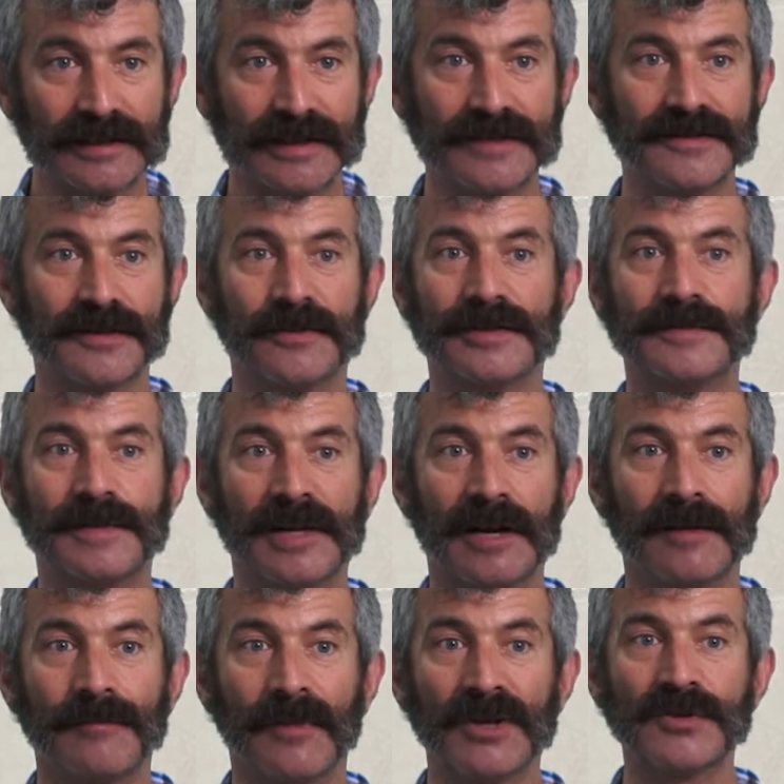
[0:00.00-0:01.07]
And so it's
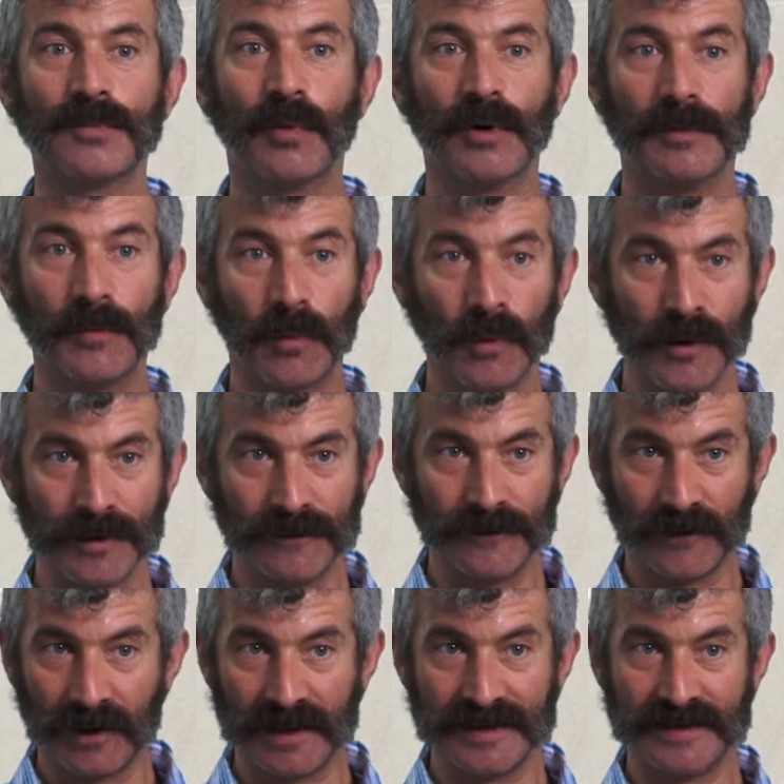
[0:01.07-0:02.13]
become much more important
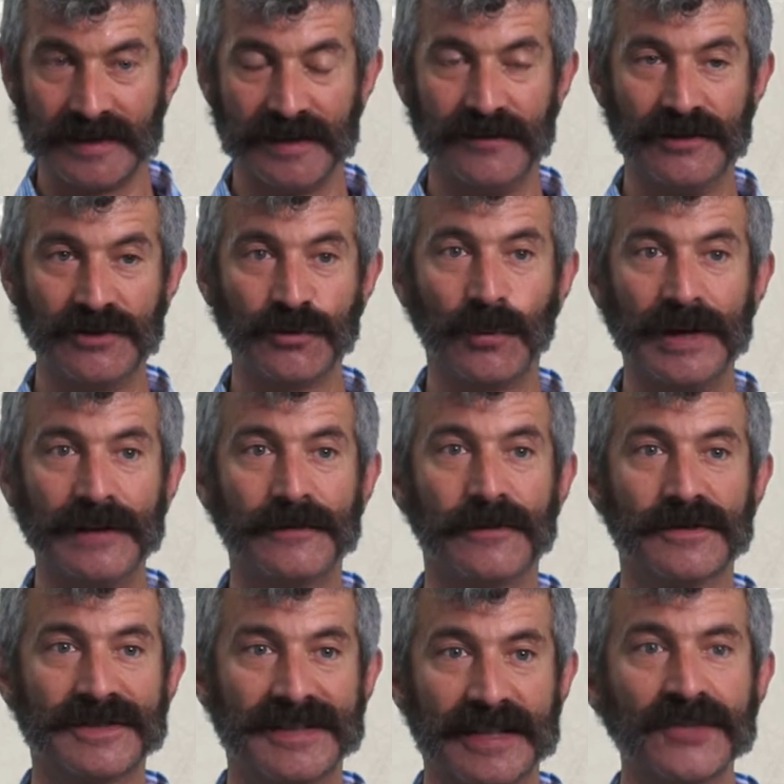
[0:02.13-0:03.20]
for us in the
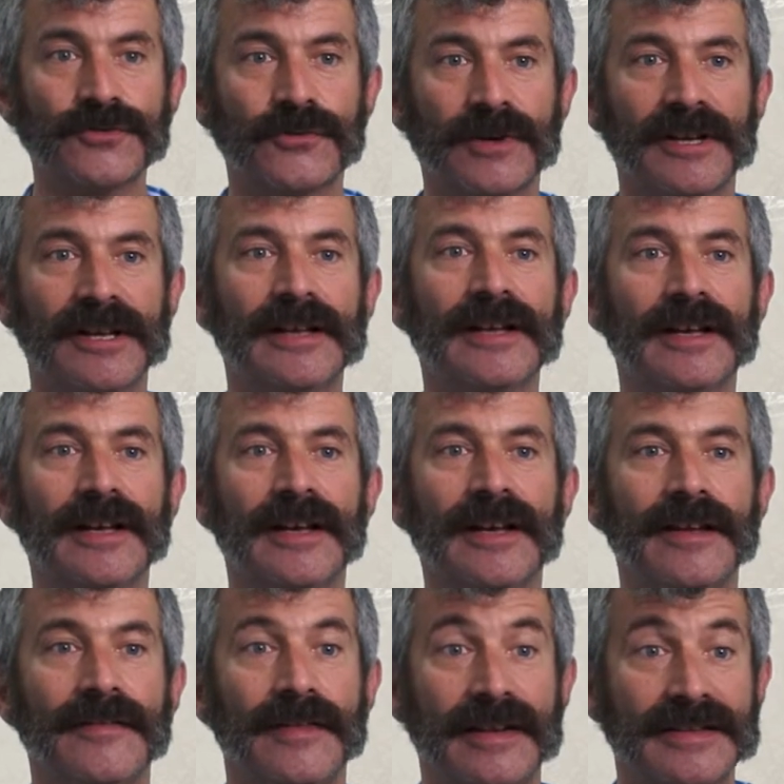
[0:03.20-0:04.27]
21st century
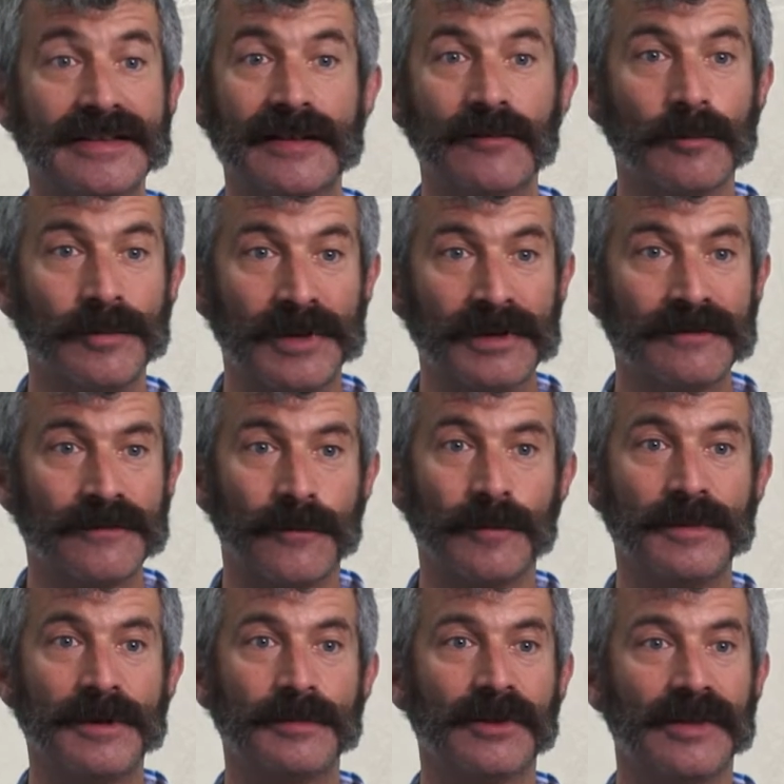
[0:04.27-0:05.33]
than it's ever been for
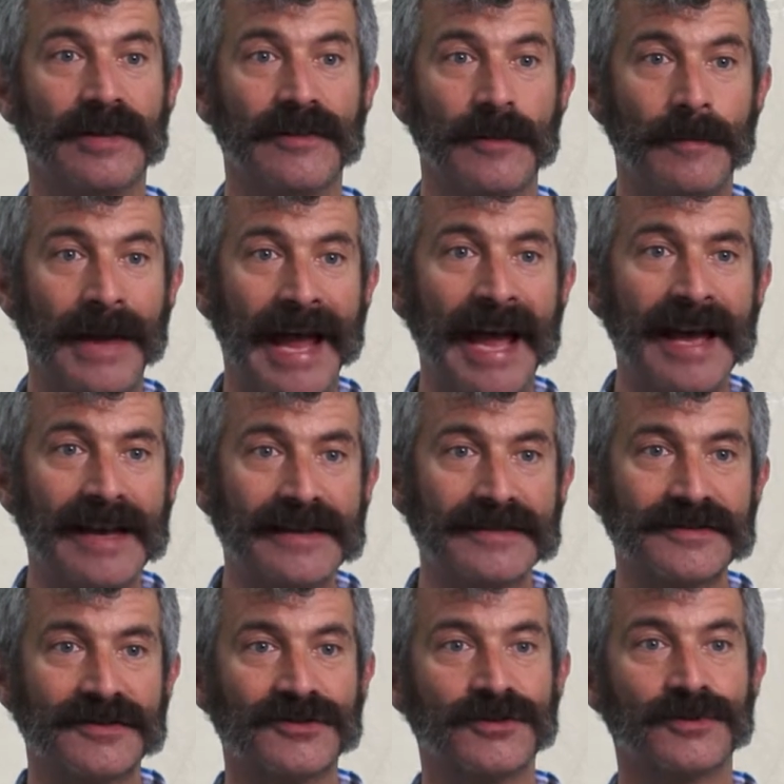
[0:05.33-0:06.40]
people in the
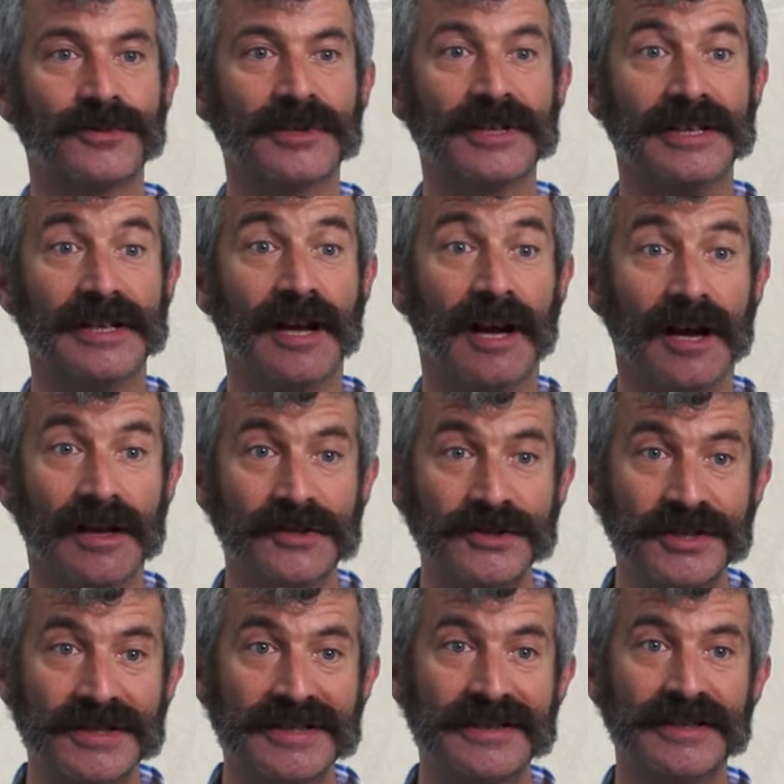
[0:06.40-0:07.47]
past to really
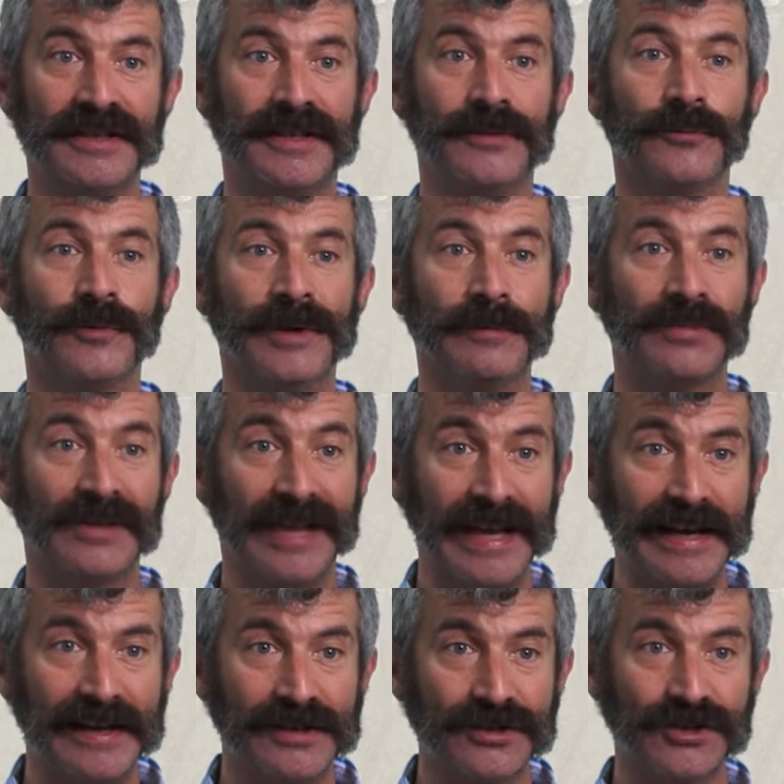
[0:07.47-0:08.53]
consciously
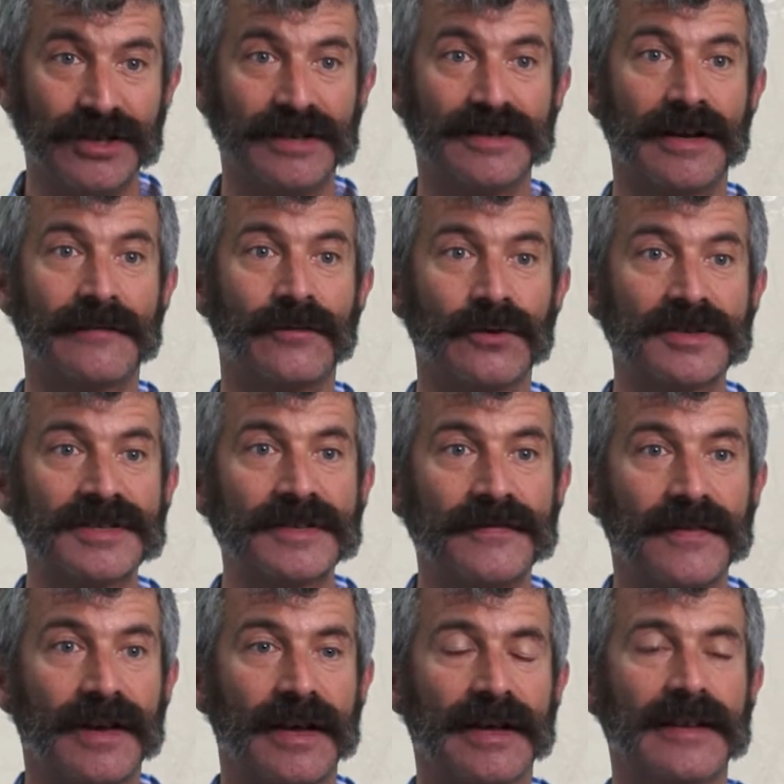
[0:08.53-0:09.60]
replenish and
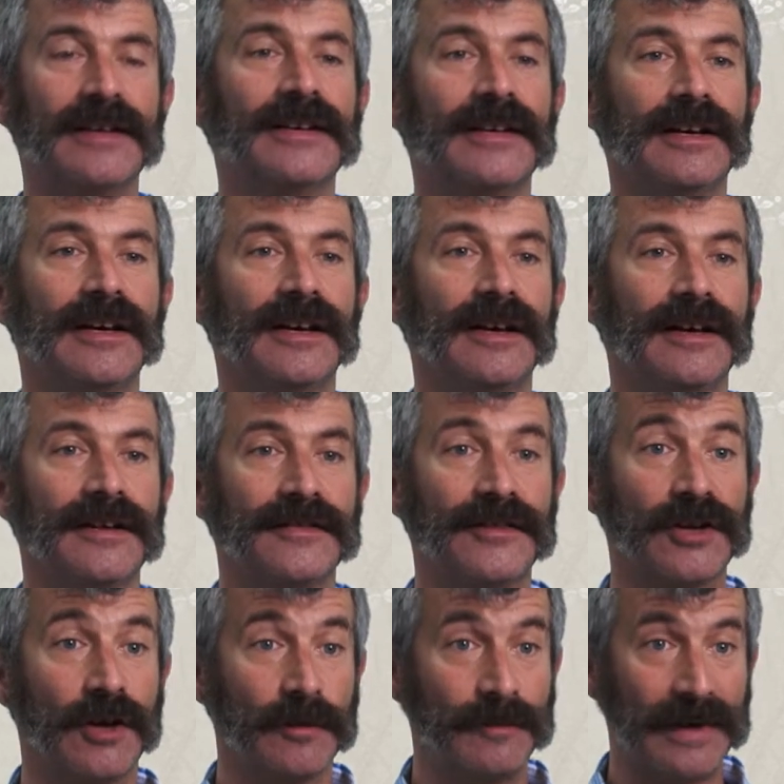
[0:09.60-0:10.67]
diversify uh, the
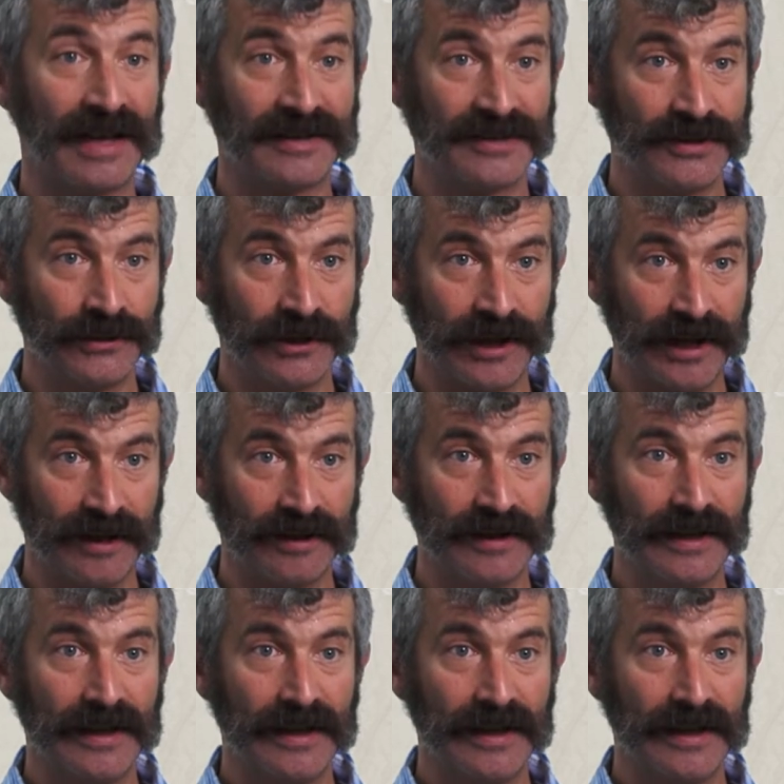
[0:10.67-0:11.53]
gut bacteria.